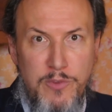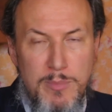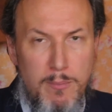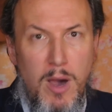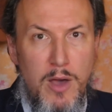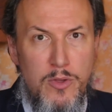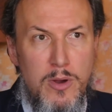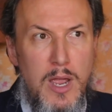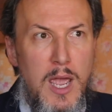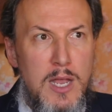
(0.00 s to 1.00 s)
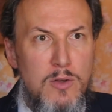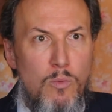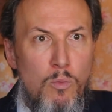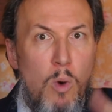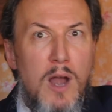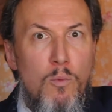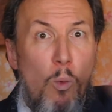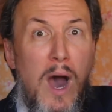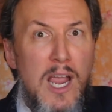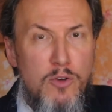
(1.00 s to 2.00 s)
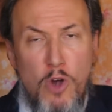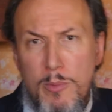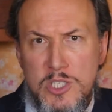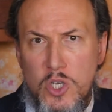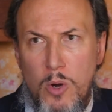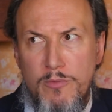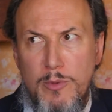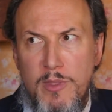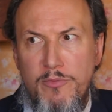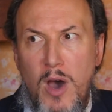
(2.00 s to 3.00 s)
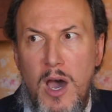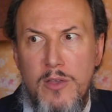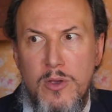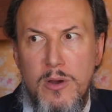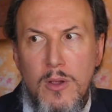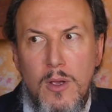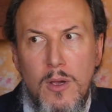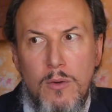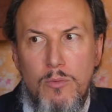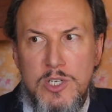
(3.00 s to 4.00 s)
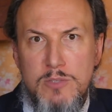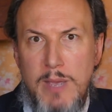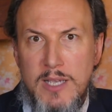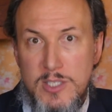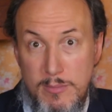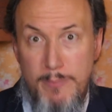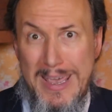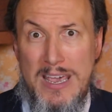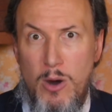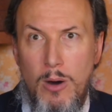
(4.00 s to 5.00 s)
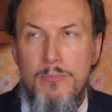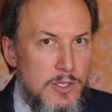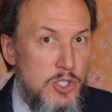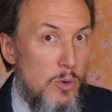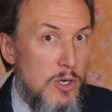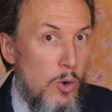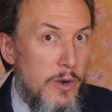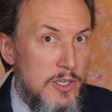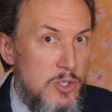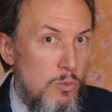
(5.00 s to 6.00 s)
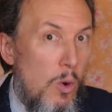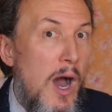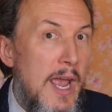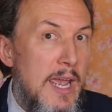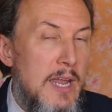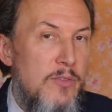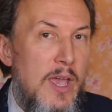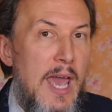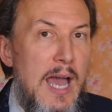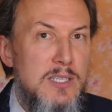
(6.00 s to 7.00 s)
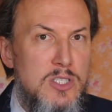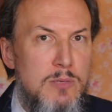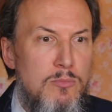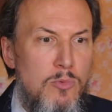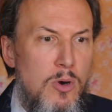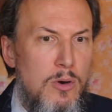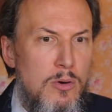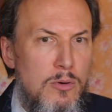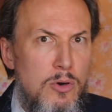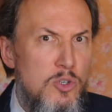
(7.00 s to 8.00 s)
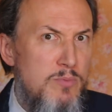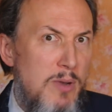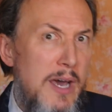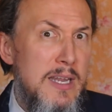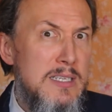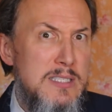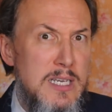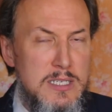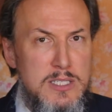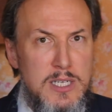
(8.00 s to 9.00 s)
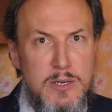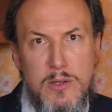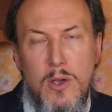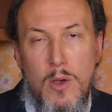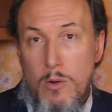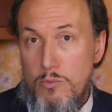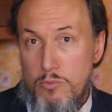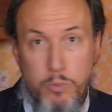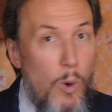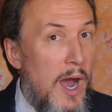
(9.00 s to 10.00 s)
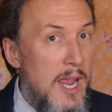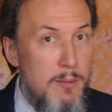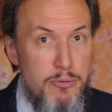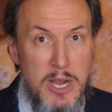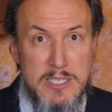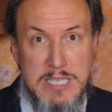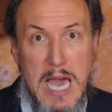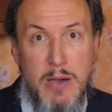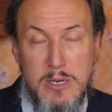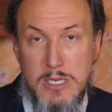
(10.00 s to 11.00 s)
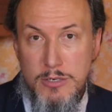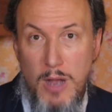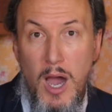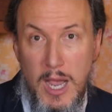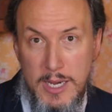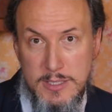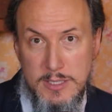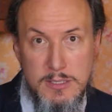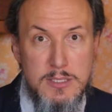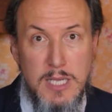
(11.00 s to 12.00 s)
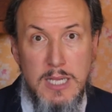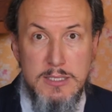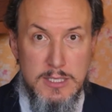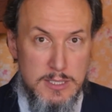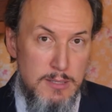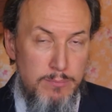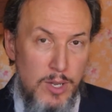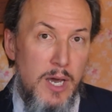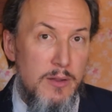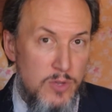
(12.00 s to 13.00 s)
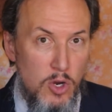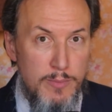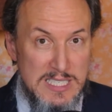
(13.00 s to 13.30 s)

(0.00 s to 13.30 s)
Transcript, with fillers: from the mother and one Y chromosome from the father, which makes him a male. So according to Wyatt, they asked him, well, whose blood is this? And Wyatt breaks down and cries and says, it's the blood of your